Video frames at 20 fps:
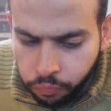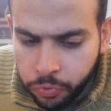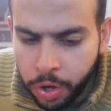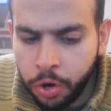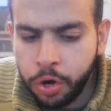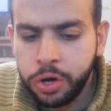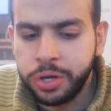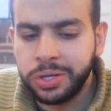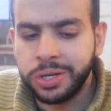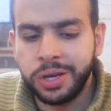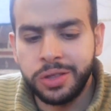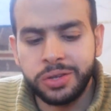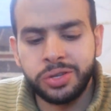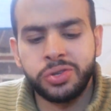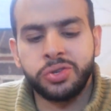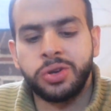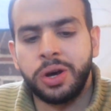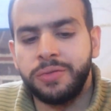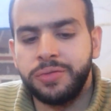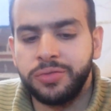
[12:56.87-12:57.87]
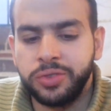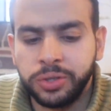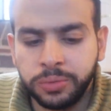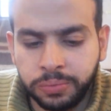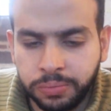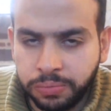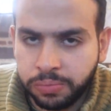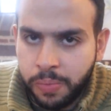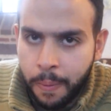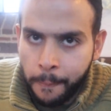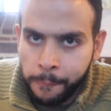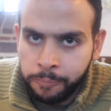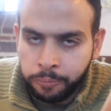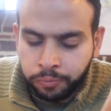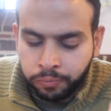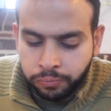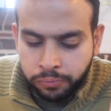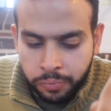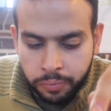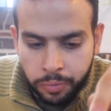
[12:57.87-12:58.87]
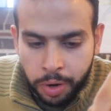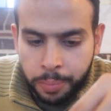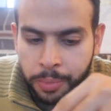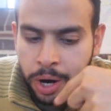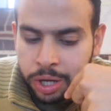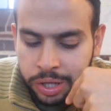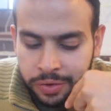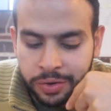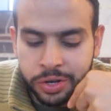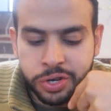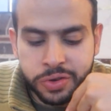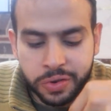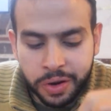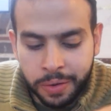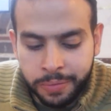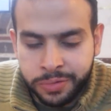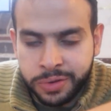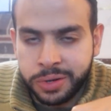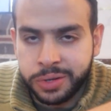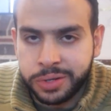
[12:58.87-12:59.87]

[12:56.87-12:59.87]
I know you say this is comforting, but my definition of comforting